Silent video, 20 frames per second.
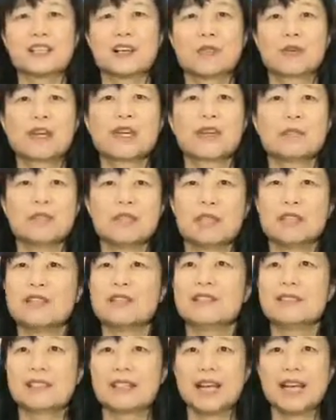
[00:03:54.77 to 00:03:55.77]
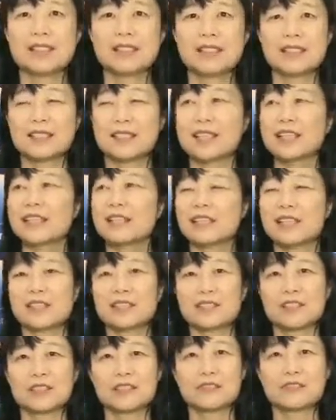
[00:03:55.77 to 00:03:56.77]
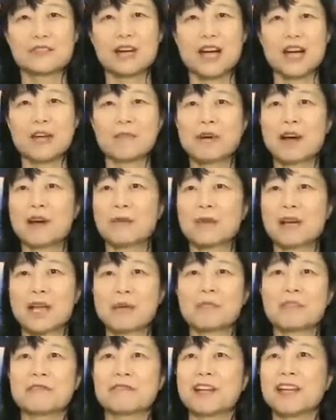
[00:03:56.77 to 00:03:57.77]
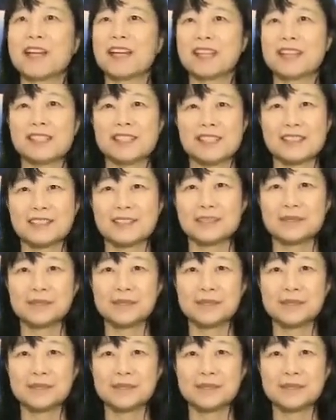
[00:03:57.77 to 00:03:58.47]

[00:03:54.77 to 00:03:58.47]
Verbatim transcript: or can be used as a seed laser for high power amplification.